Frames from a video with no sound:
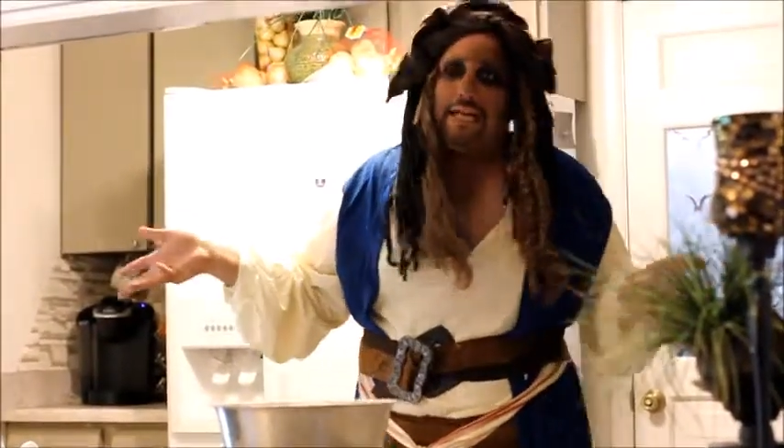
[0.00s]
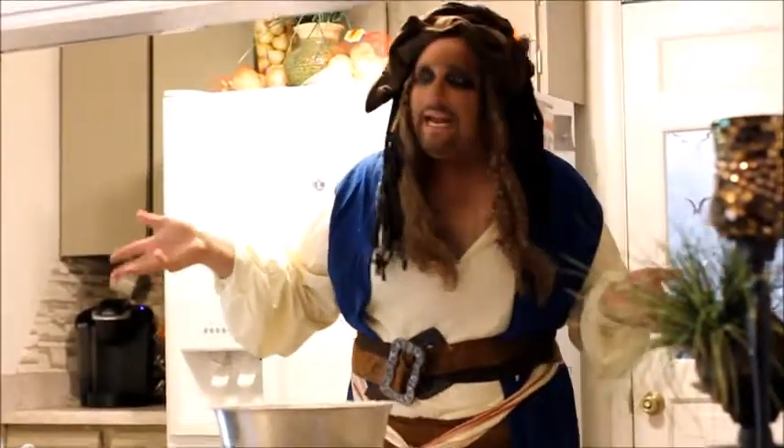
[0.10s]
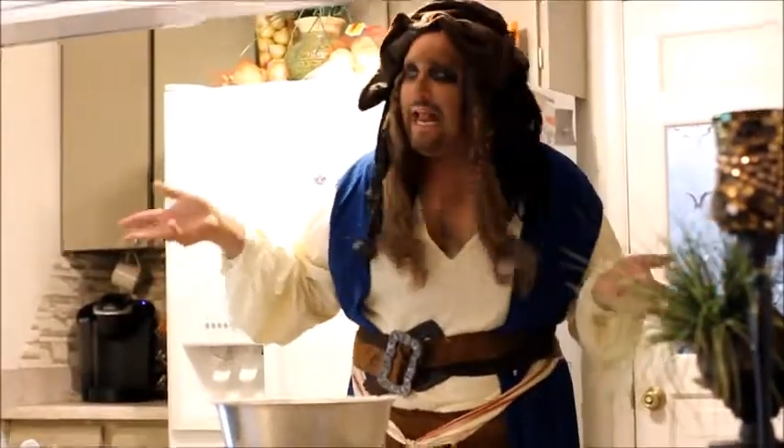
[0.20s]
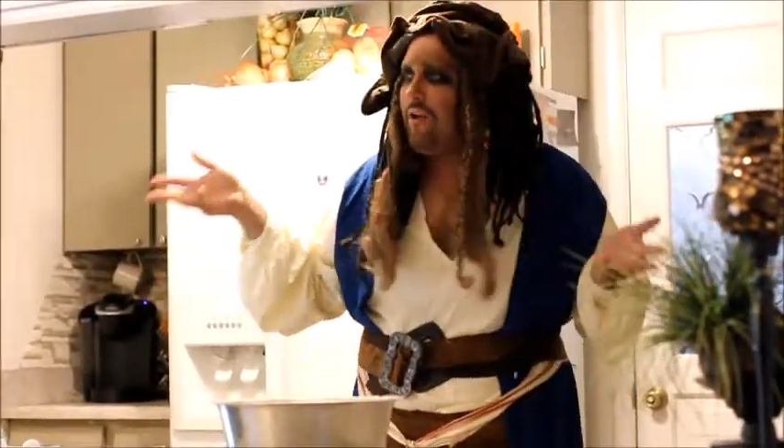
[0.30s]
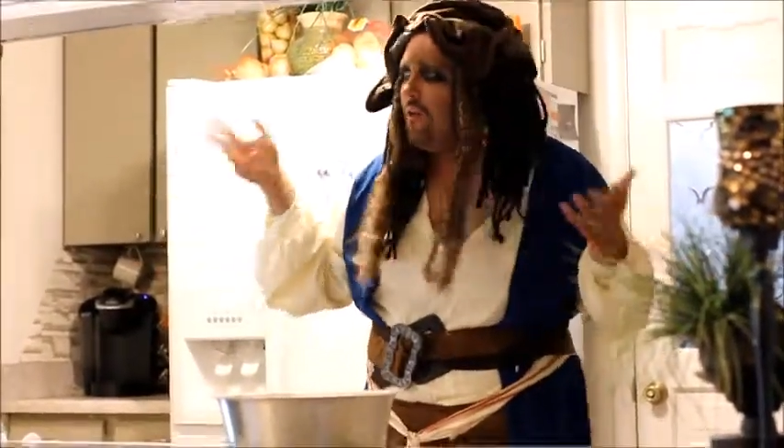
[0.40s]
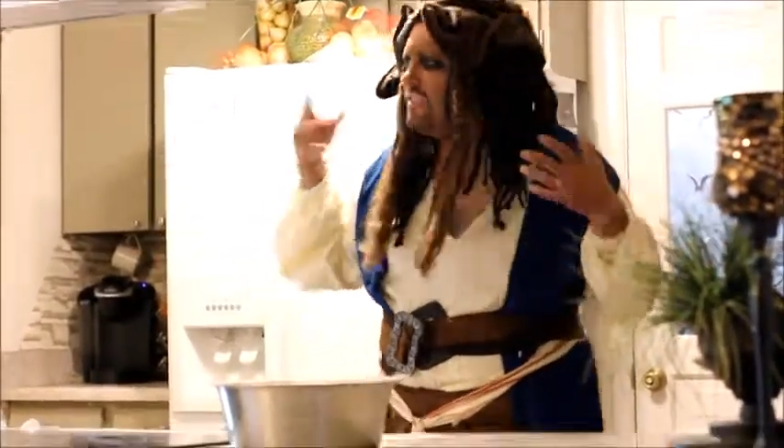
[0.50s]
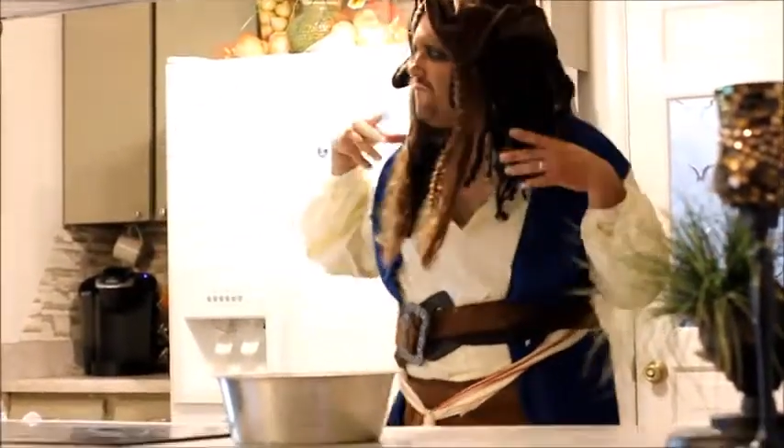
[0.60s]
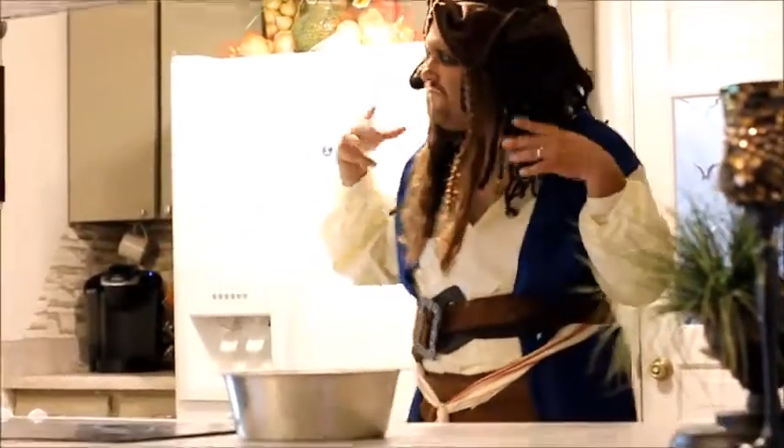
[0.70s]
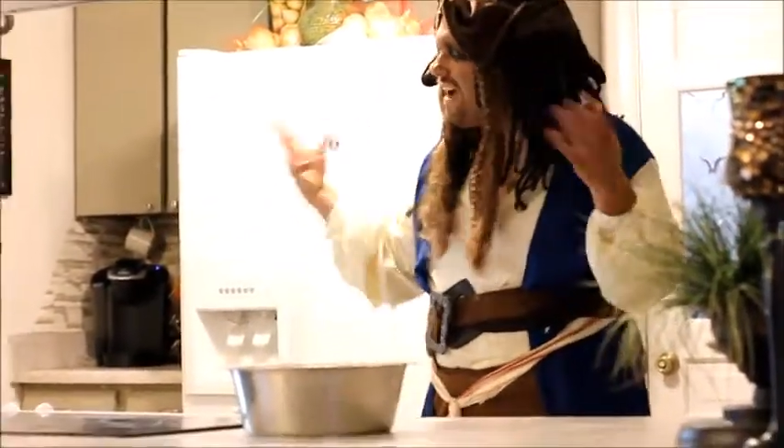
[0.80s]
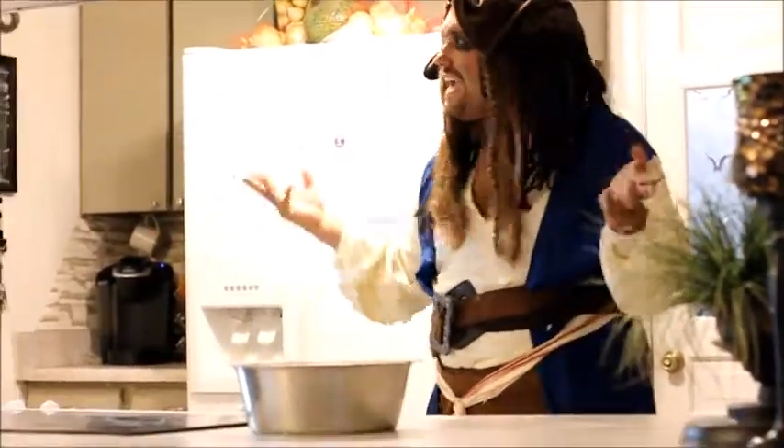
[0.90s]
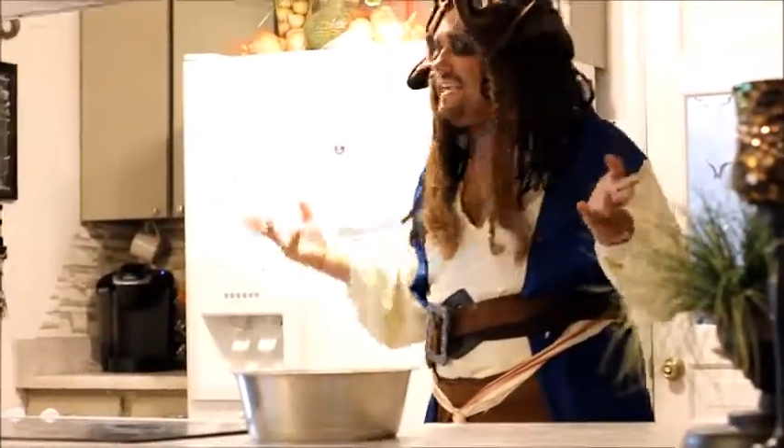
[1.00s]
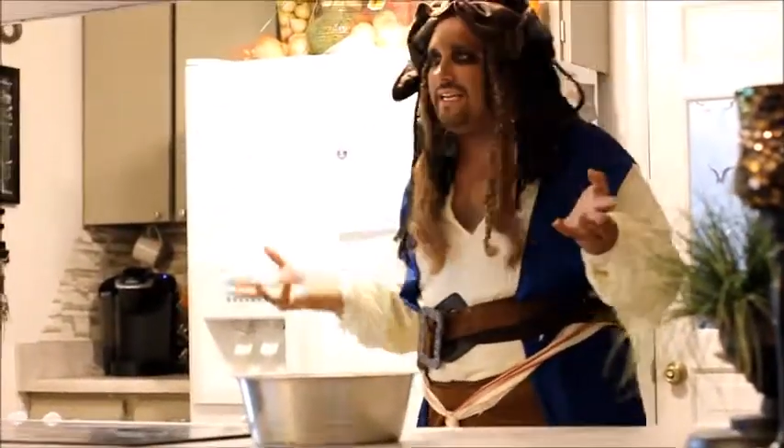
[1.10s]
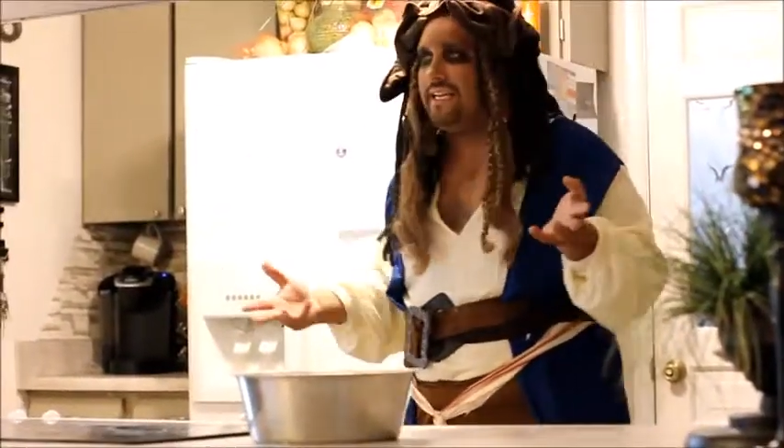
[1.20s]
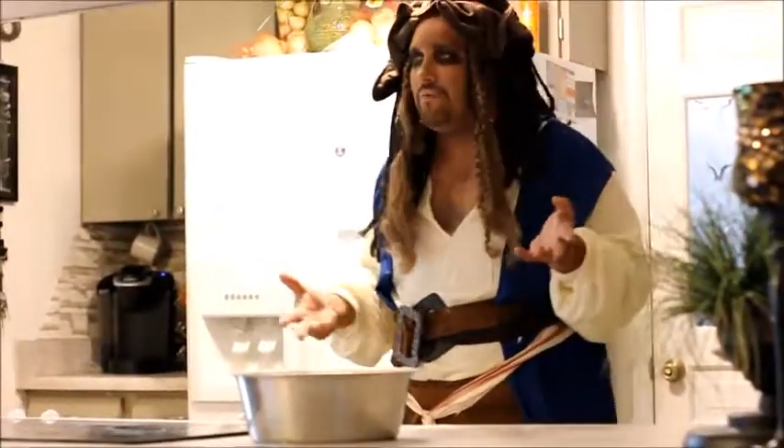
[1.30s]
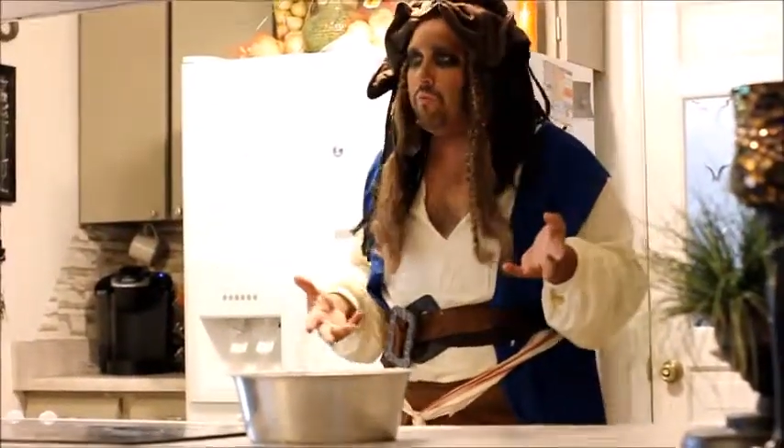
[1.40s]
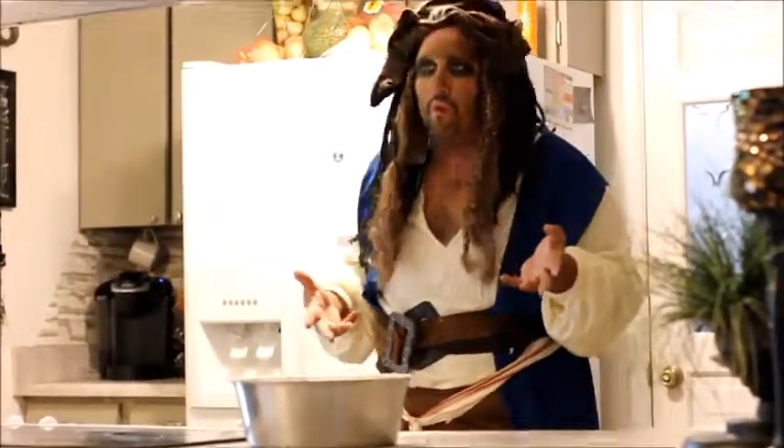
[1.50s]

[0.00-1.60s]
and I couldn't find any